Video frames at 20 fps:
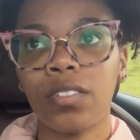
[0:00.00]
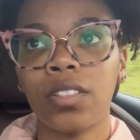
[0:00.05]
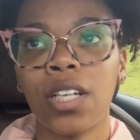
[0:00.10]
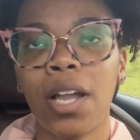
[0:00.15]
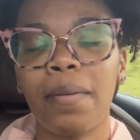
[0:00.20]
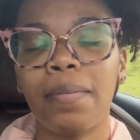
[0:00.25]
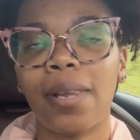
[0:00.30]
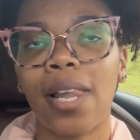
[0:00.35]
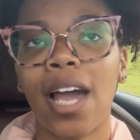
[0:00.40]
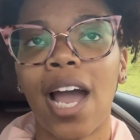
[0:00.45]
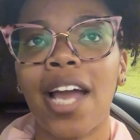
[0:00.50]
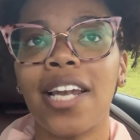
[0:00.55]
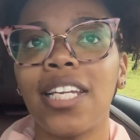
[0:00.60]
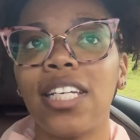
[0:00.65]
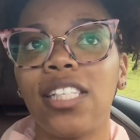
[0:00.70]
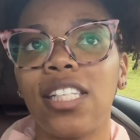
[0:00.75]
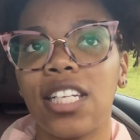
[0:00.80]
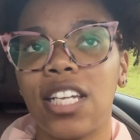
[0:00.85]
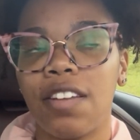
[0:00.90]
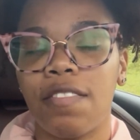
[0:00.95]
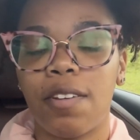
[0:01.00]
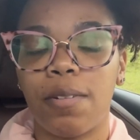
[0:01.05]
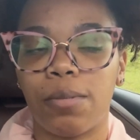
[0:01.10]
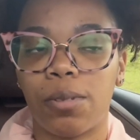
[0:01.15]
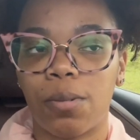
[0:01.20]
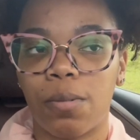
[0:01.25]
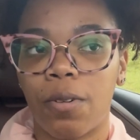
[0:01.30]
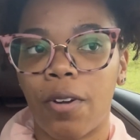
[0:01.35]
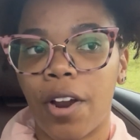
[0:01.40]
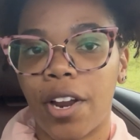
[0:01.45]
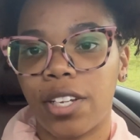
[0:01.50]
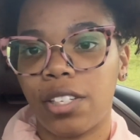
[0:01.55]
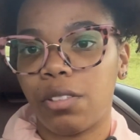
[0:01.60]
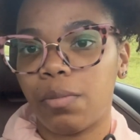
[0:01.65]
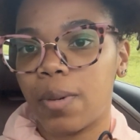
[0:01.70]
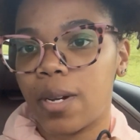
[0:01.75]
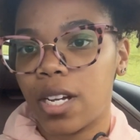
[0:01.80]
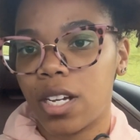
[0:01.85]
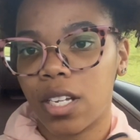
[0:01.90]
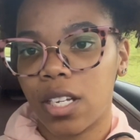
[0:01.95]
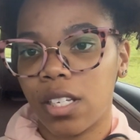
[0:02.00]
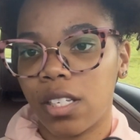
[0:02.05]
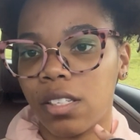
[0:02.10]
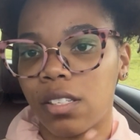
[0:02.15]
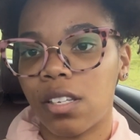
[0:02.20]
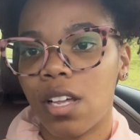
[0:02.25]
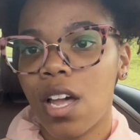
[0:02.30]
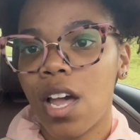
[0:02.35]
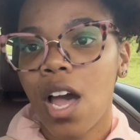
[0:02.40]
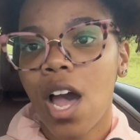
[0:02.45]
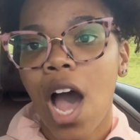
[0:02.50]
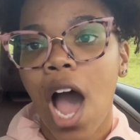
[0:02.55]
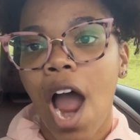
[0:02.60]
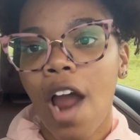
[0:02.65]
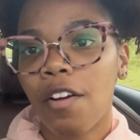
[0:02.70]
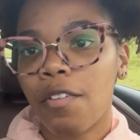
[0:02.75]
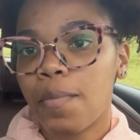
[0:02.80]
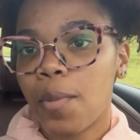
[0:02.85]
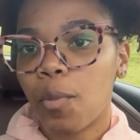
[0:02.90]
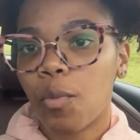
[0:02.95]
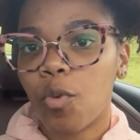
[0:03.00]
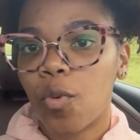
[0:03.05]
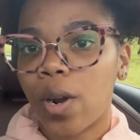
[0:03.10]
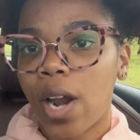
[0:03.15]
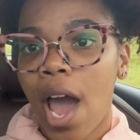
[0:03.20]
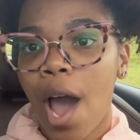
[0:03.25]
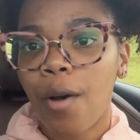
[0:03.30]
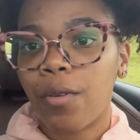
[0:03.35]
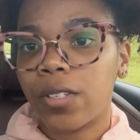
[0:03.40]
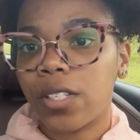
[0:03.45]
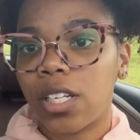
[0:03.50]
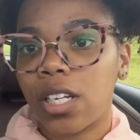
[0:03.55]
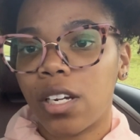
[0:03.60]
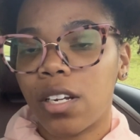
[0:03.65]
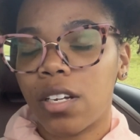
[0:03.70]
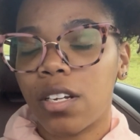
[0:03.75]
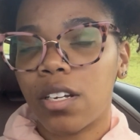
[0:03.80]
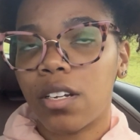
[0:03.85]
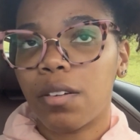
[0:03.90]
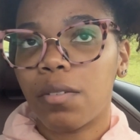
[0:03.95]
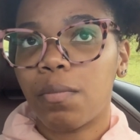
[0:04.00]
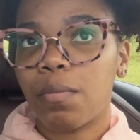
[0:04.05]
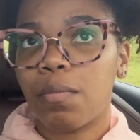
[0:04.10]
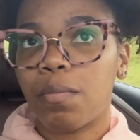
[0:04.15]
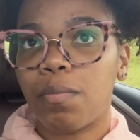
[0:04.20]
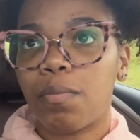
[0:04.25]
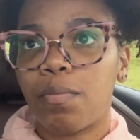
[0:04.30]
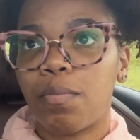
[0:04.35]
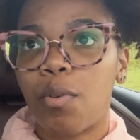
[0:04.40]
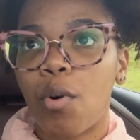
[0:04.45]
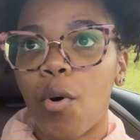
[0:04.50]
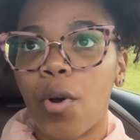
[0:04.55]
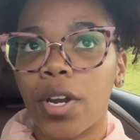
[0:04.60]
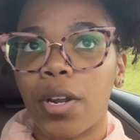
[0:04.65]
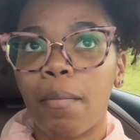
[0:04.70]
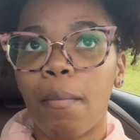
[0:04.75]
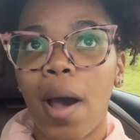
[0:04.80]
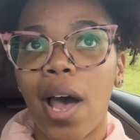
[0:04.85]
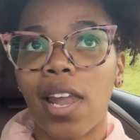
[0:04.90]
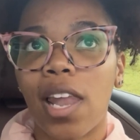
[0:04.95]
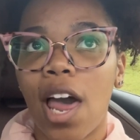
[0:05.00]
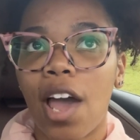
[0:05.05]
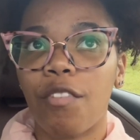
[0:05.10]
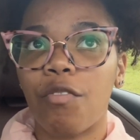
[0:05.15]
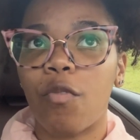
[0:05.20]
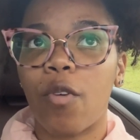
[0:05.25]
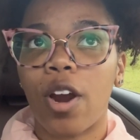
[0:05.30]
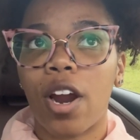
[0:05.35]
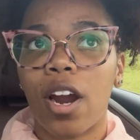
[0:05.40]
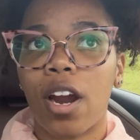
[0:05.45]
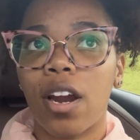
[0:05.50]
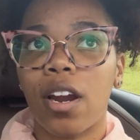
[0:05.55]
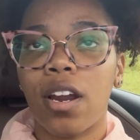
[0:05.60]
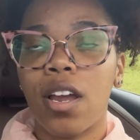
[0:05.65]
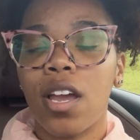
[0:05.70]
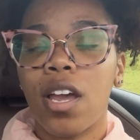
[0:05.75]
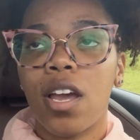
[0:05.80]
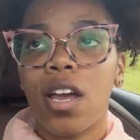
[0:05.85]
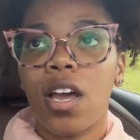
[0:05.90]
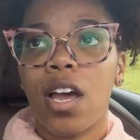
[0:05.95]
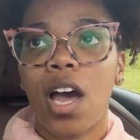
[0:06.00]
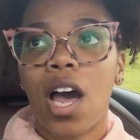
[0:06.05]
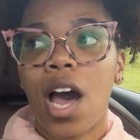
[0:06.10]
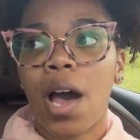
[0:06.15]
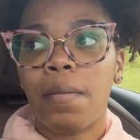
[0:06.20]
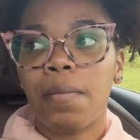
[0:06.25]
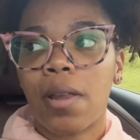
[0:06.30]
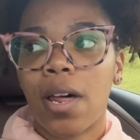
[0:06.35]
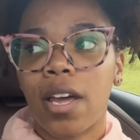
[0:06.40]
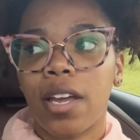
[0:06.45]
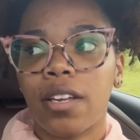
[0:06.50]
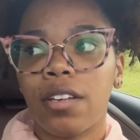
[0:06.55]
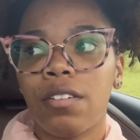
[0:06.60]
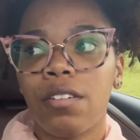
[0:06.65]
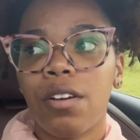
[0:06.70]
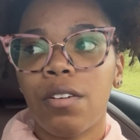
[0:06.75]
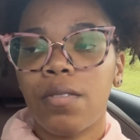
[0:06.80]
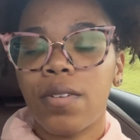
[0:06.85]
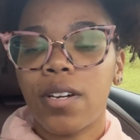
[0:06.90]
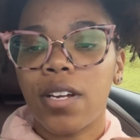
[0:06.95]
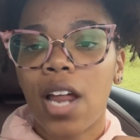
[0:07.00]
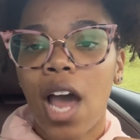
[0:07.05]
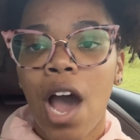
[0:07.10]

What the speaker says: I'd be like, I need to give him some grace because I remember when I was at a point in my life where I'm like, you know what?